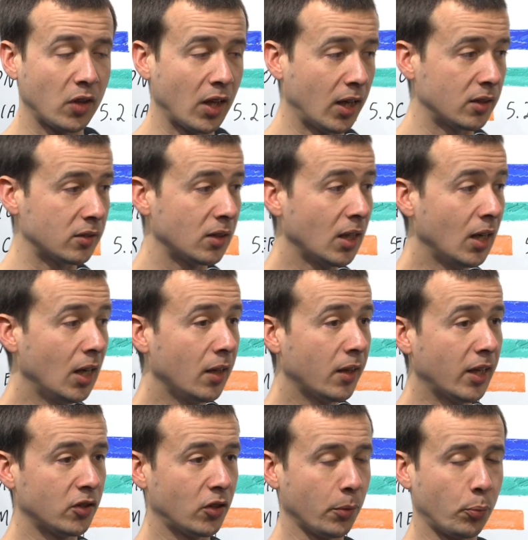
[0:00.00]
There's,
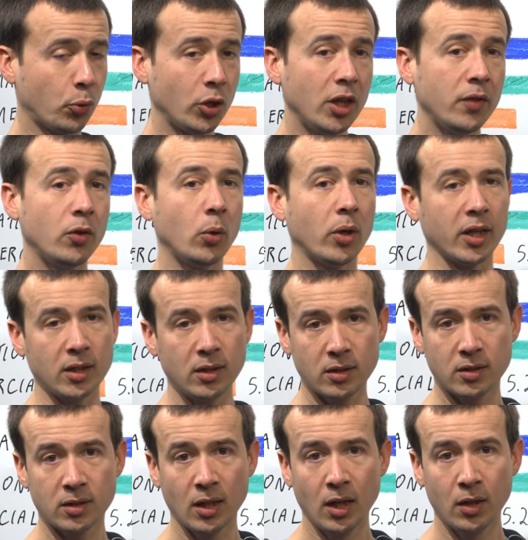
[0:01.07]
there's the preview
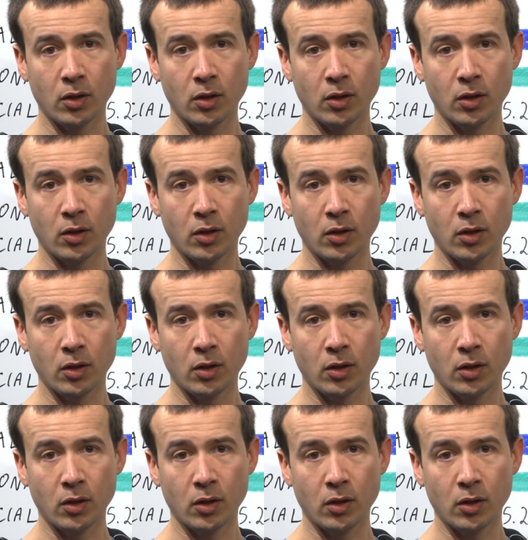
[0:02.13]
links,